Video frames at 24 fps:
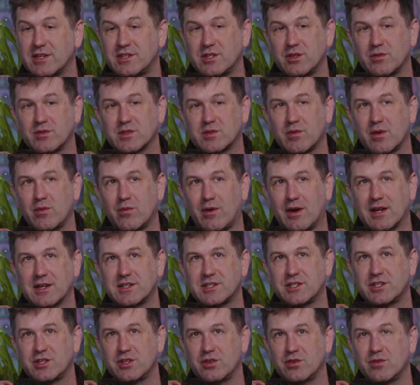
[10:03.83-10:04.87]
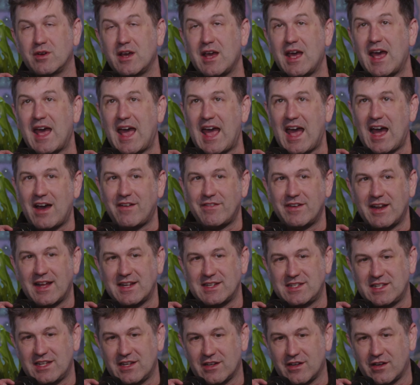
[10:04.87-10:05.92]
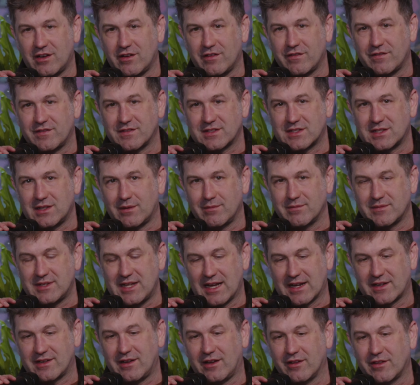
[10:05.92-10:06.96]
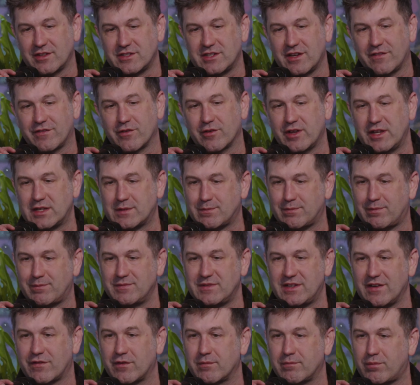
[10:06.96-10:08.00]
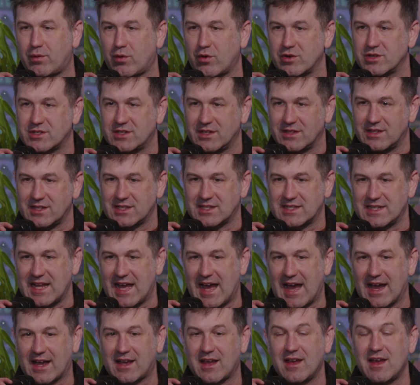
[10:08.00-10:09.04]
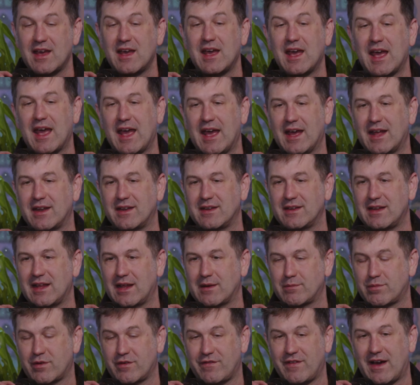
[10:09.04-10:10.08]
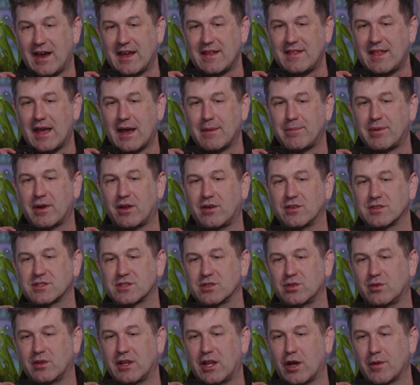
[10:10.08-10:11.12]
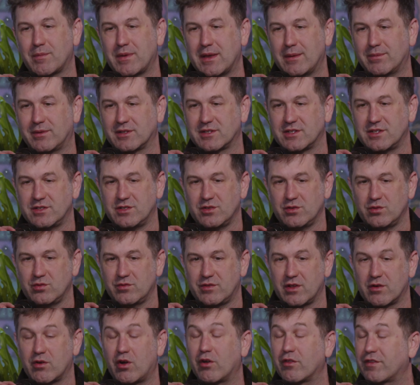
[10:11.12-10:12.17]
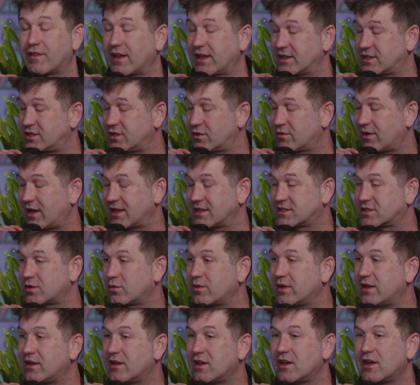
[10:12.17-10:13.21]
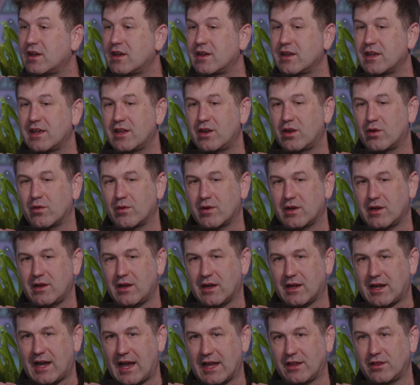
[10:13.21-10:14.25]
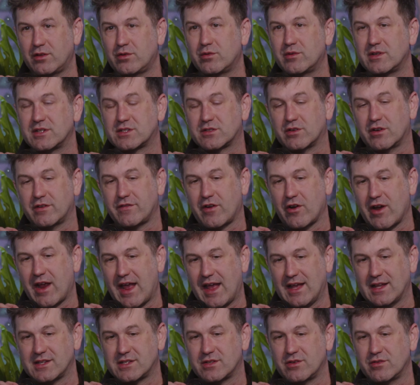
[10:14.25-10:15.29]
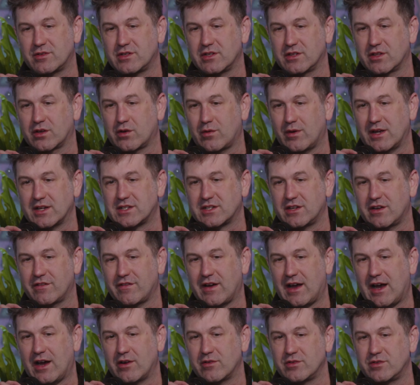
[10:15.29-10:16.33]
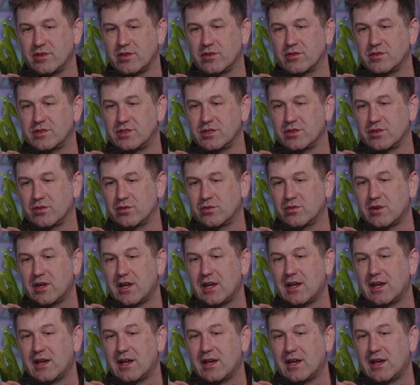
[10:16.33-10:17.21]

to do is we want to have an idea of some technology for each different portion of the stack and provide that, but also allow people to do their own thing too, right? So Kailua is sort of our answer to the question of how do you do